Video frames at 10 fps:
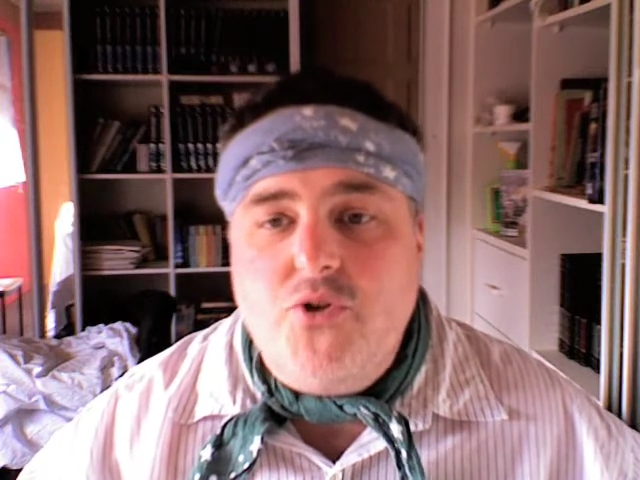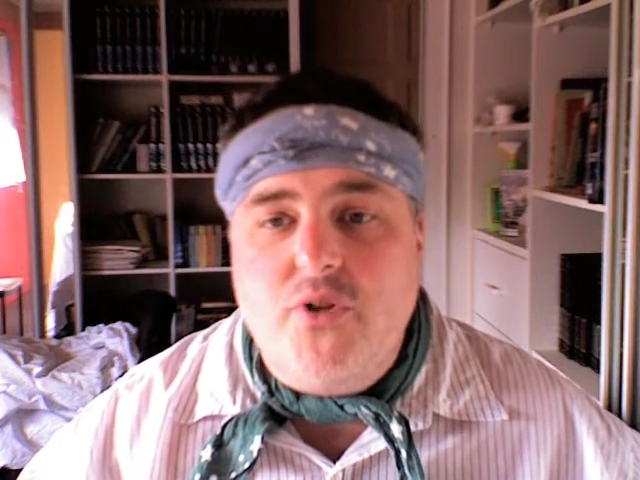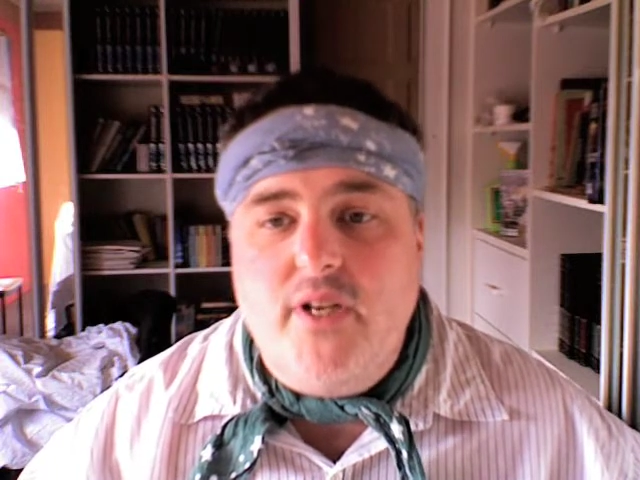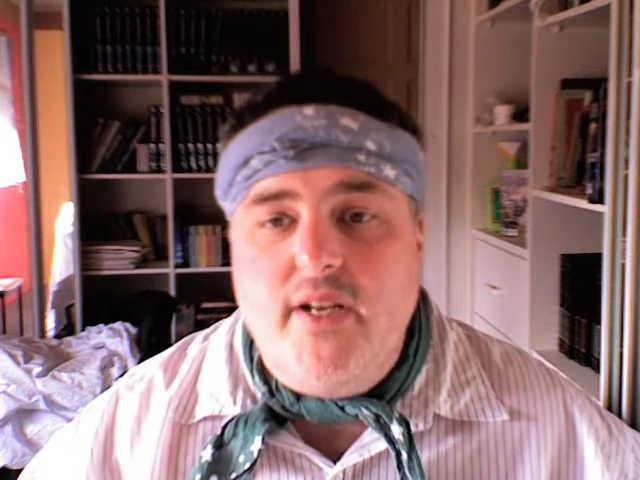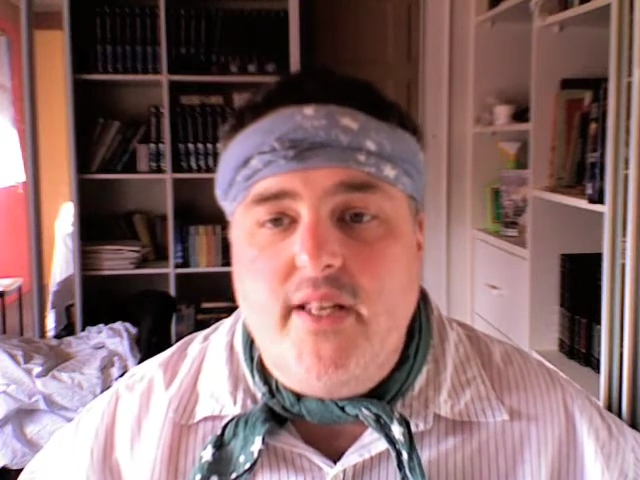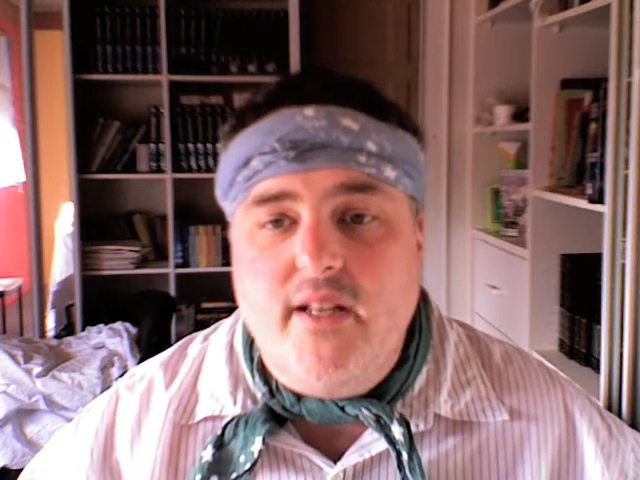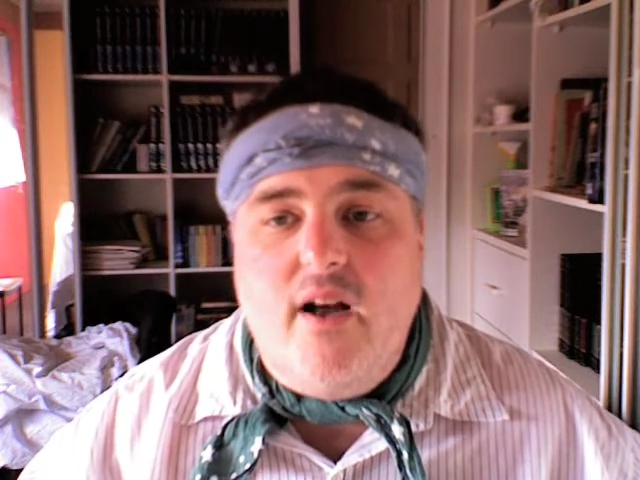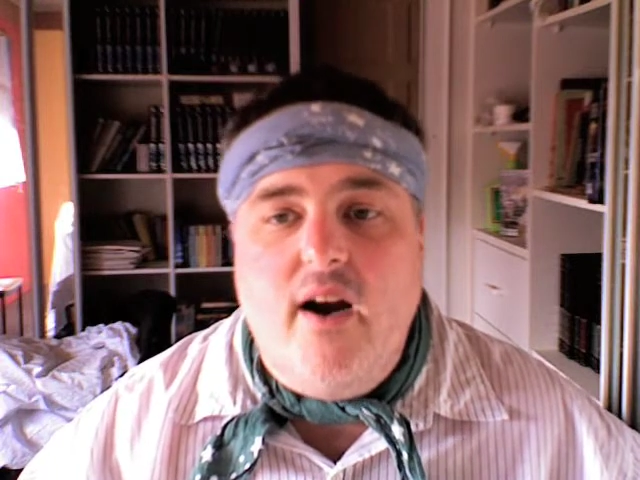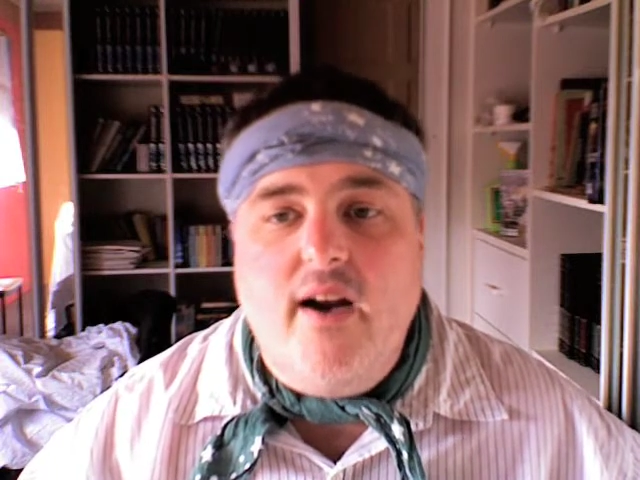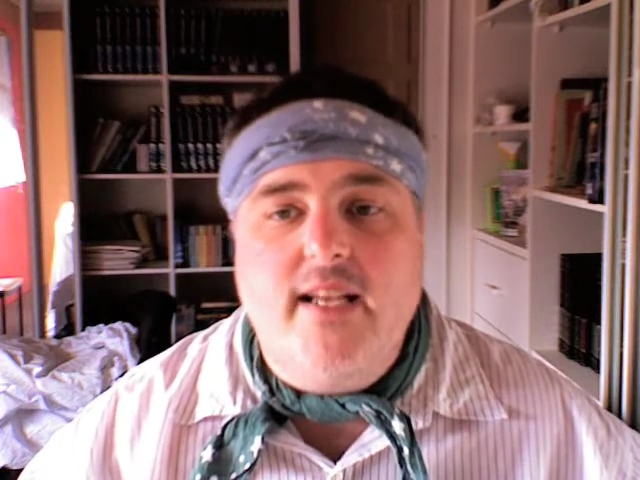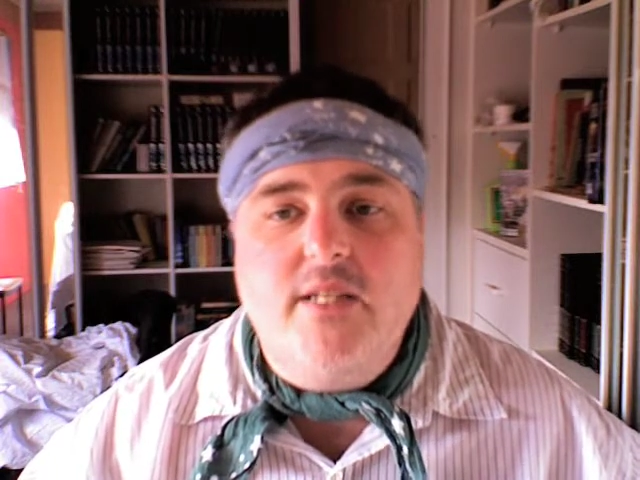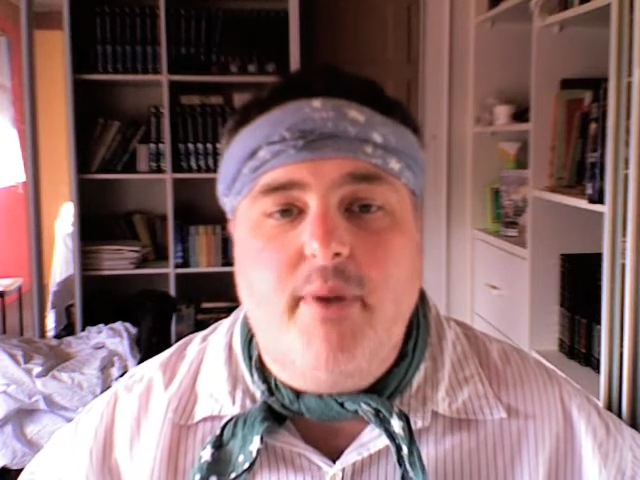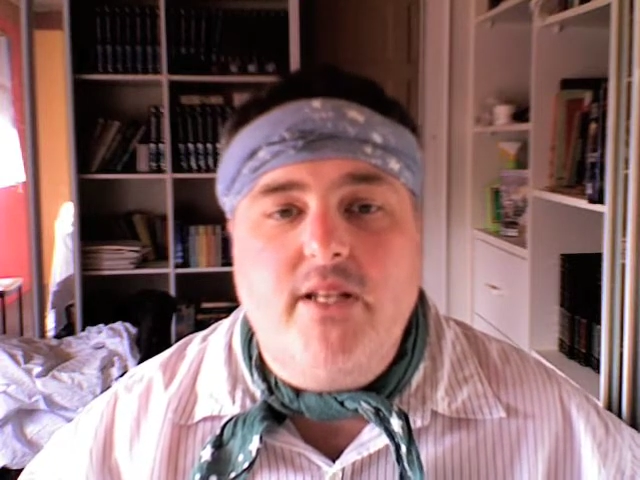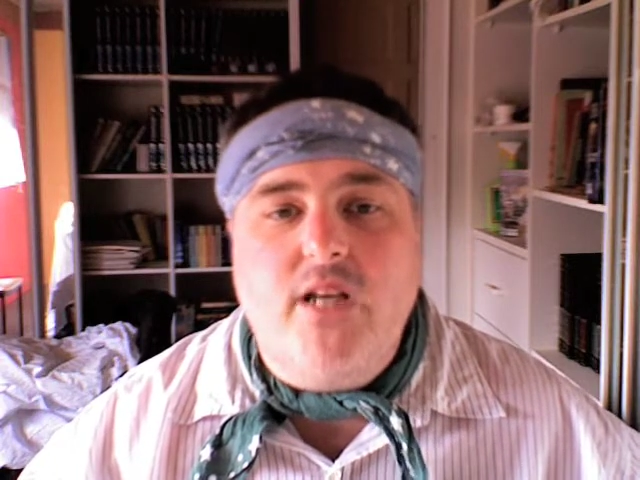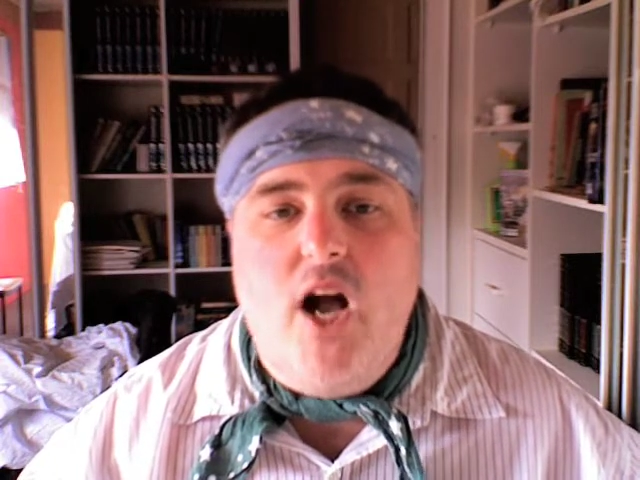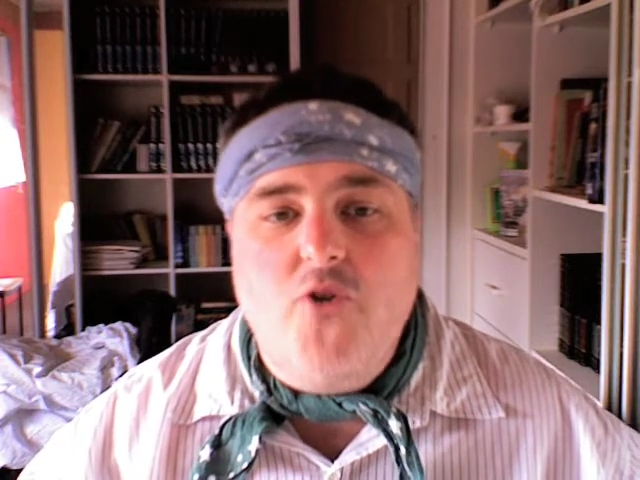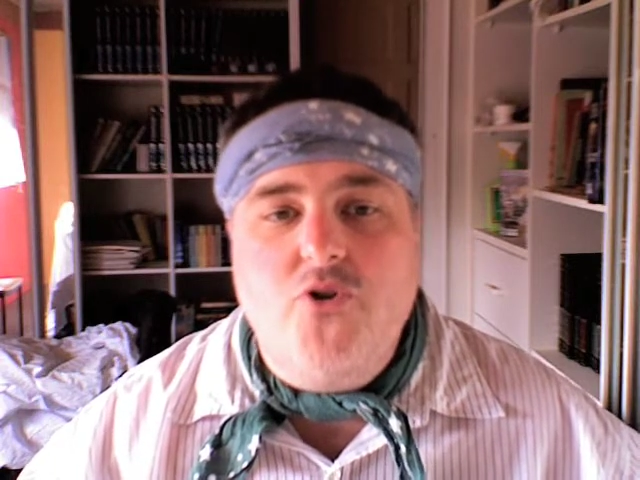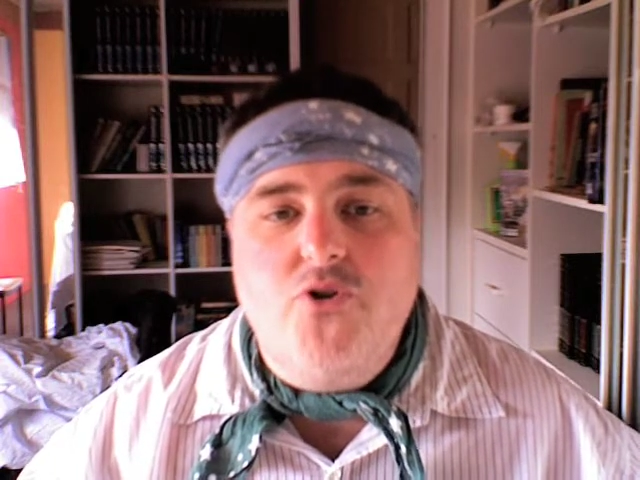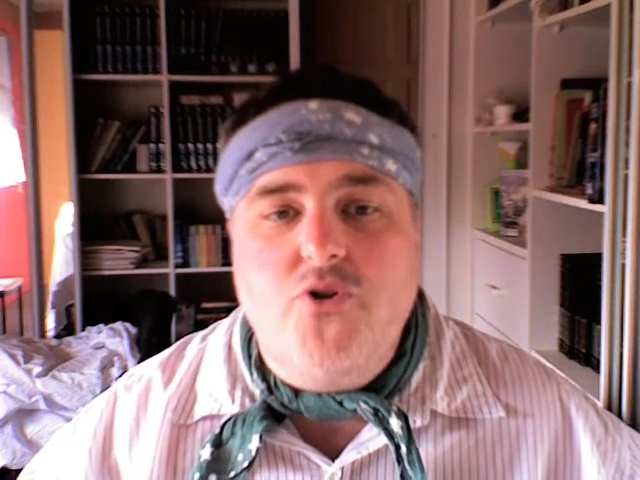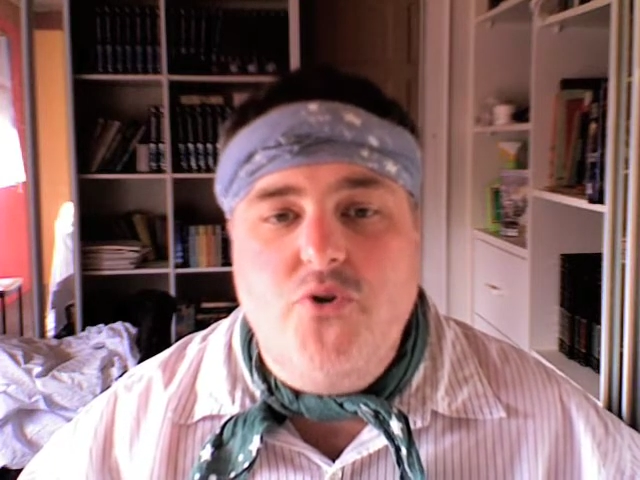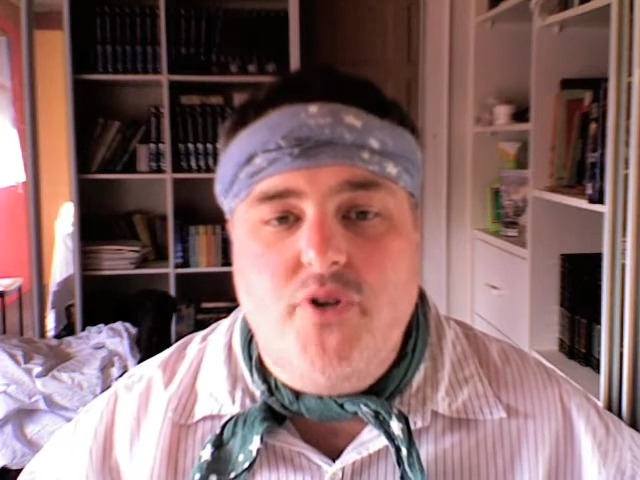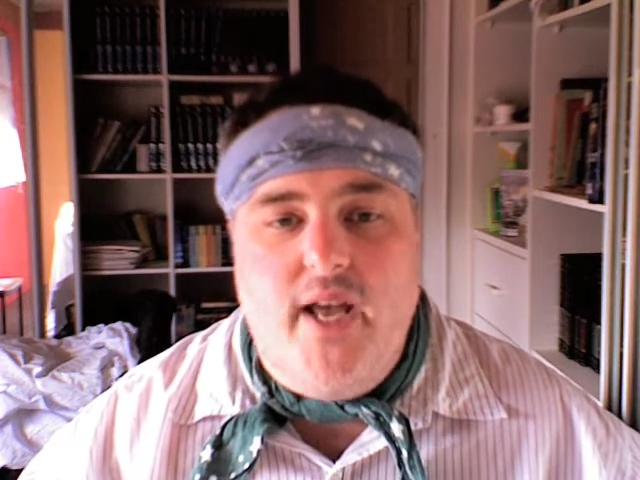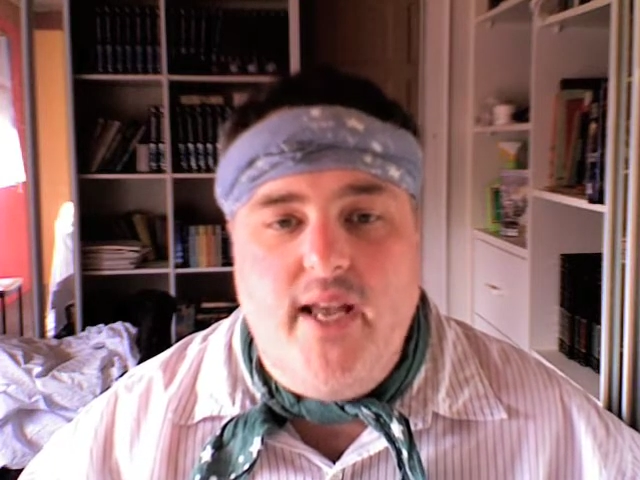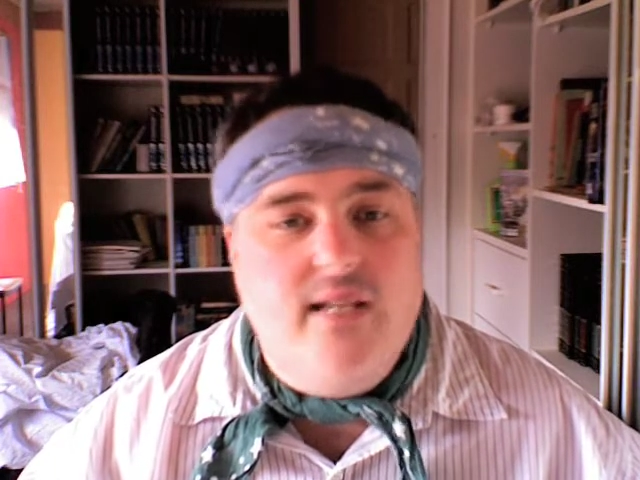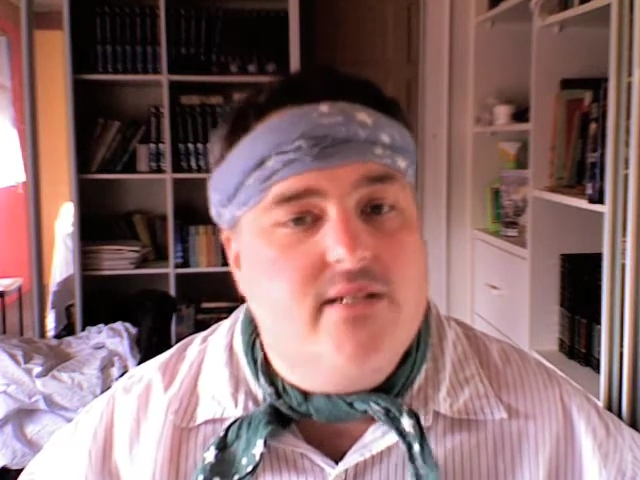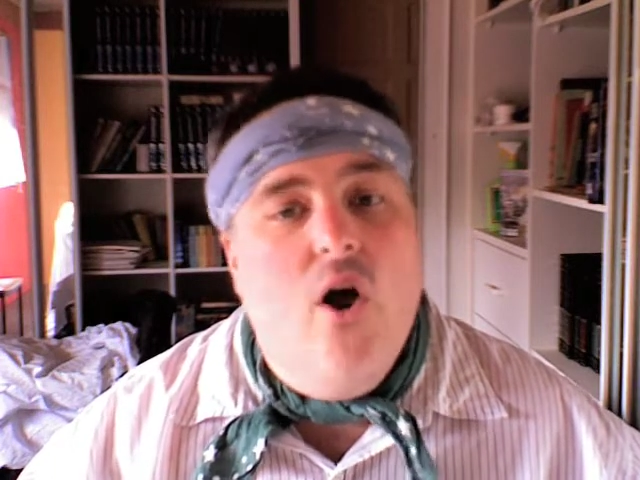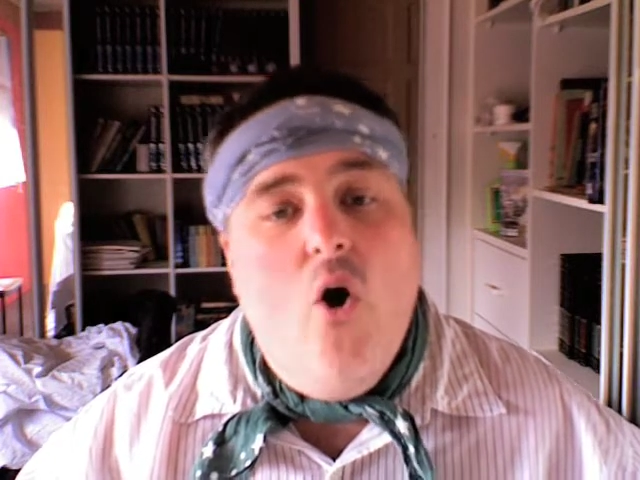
Julia Gillard has spent 102 days,